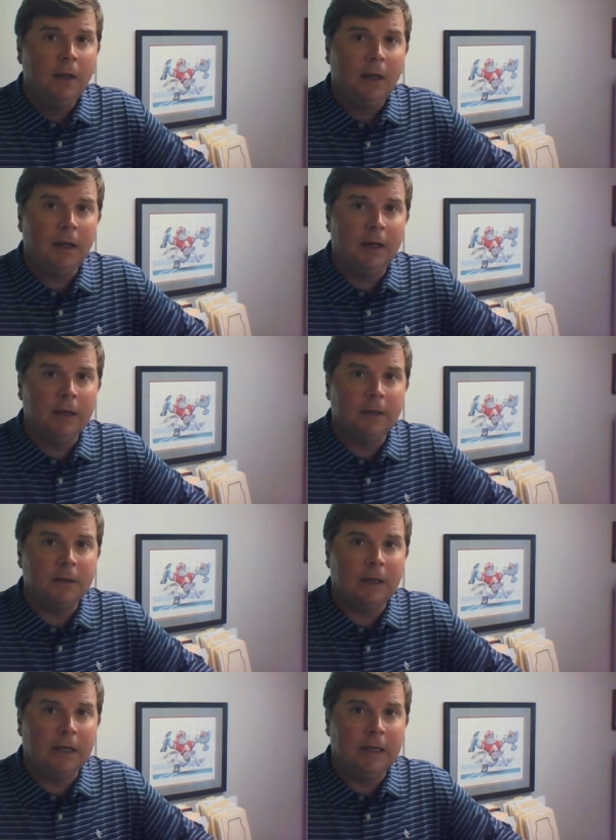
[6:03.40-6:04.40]
and
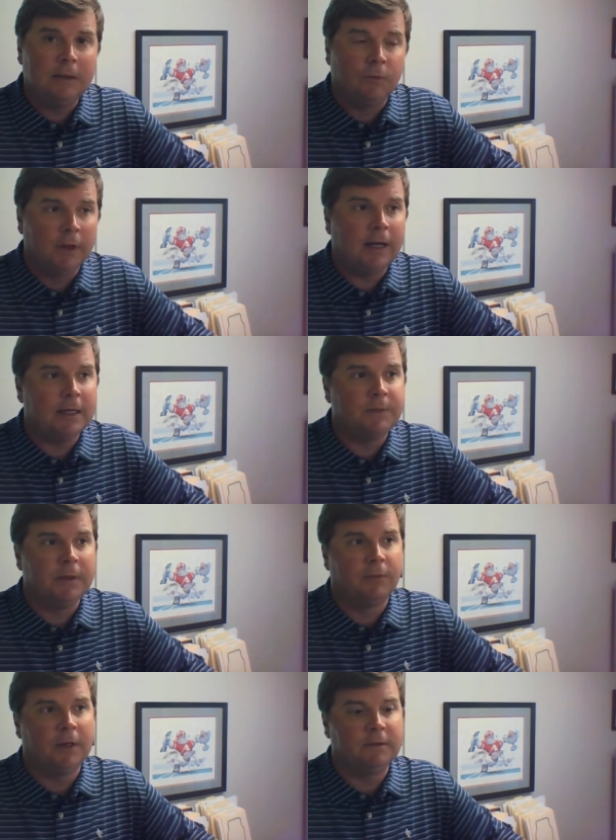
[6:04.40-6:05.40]
it really has been
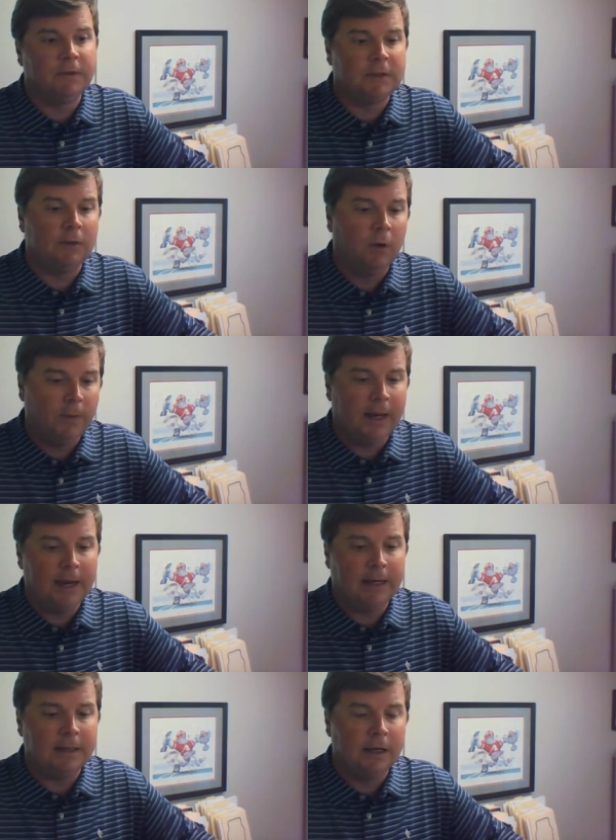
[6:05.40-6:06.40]
impressive to see what we
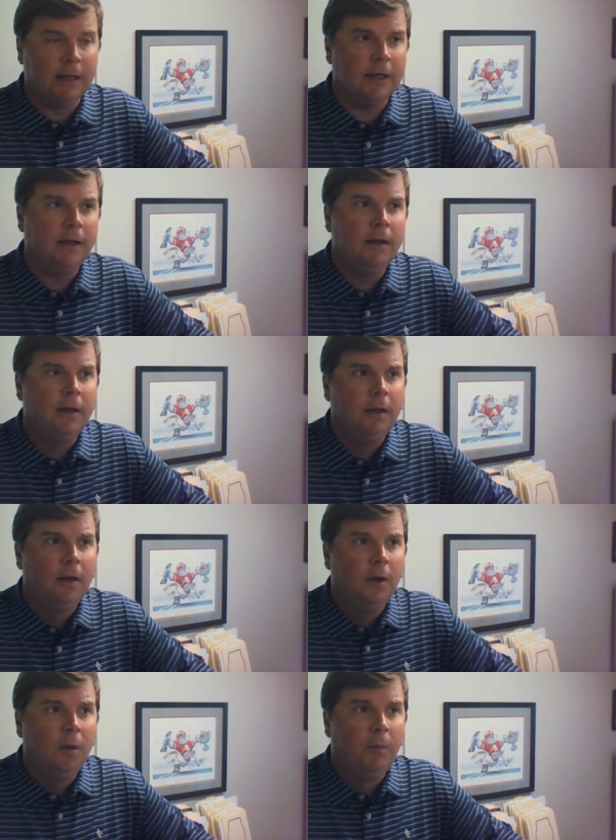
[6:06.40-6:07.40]
can get done.
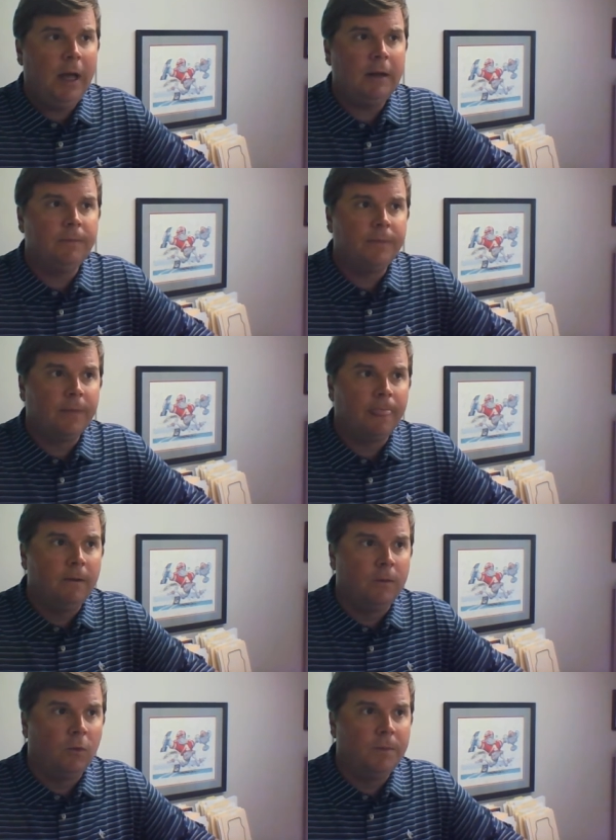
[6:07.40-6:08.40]
But
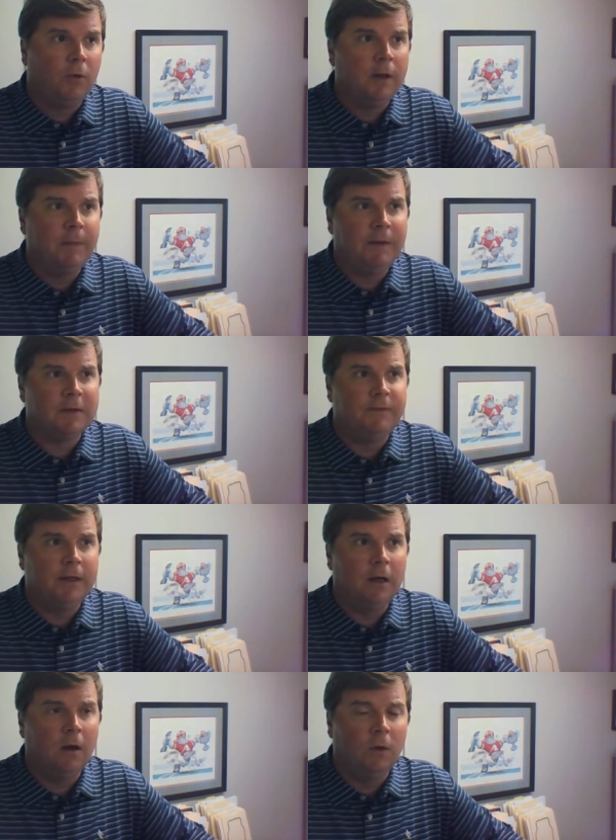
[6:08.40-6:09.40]
the one point about this
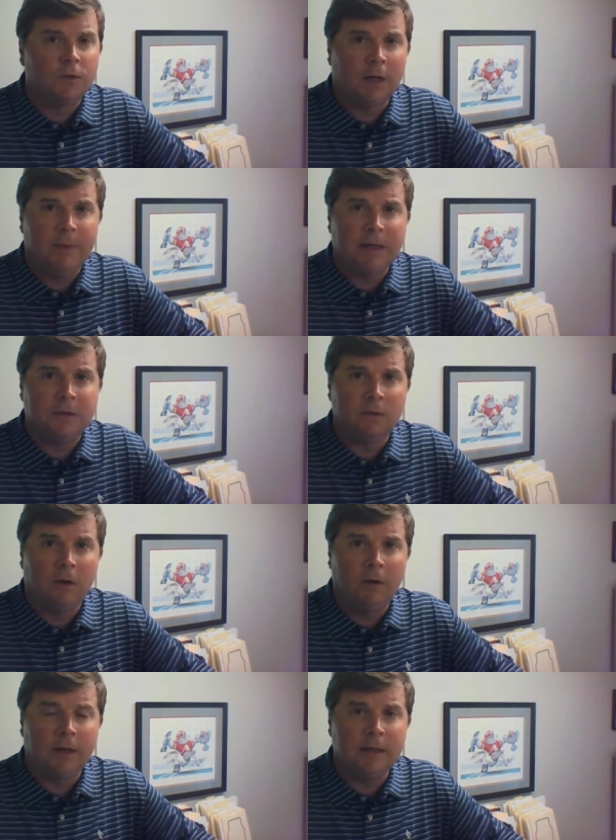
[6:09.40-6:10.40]
video, I won't try to make it too
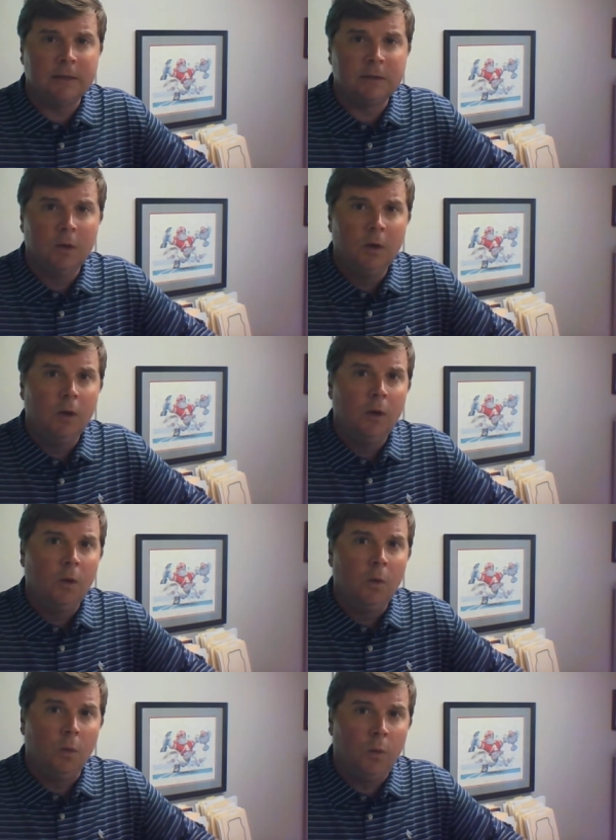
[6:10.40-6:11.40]
long, is
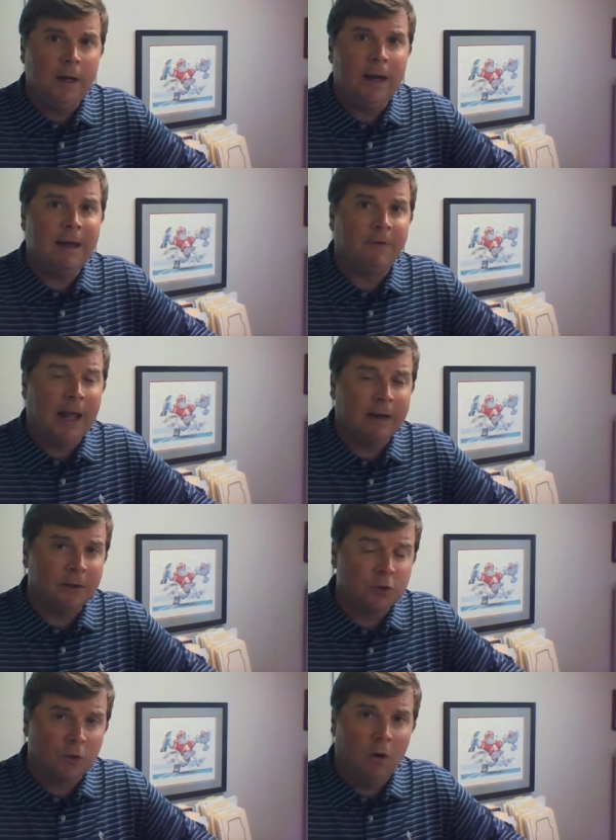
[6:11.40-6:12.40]
we have got a
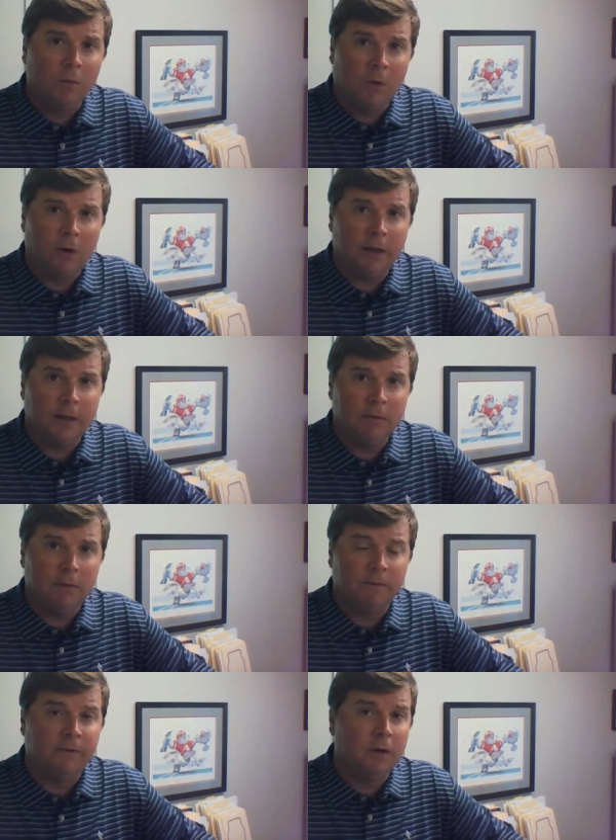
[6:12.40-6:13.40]
strong market.
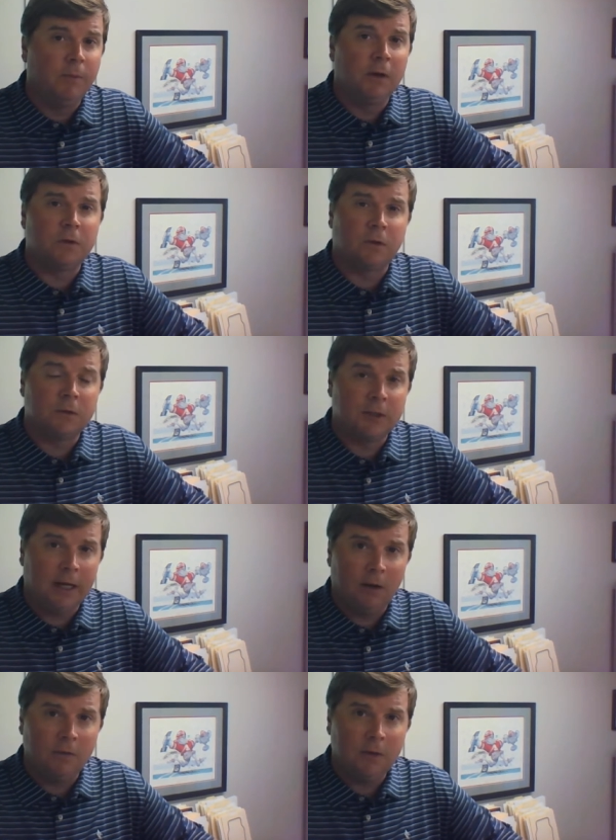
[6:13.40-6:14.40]
The fundamentals are
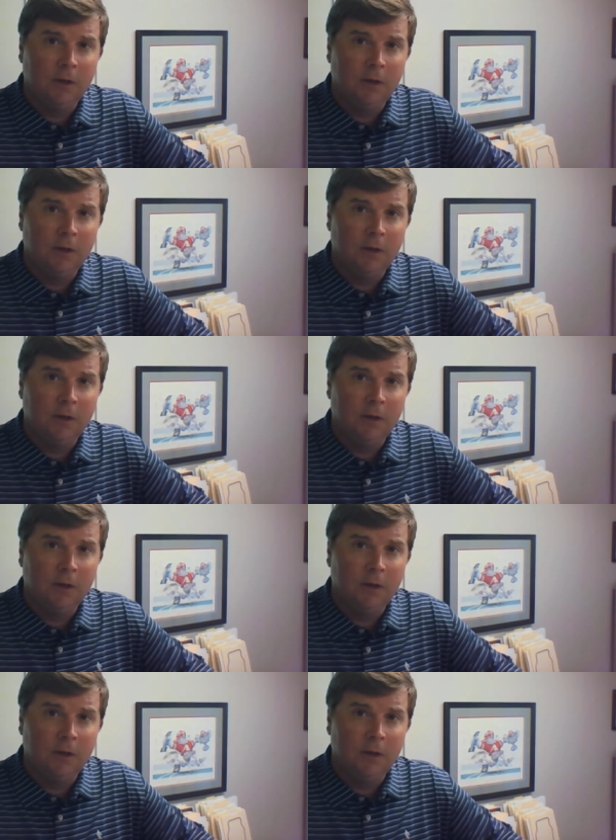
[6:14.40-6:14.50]
sound.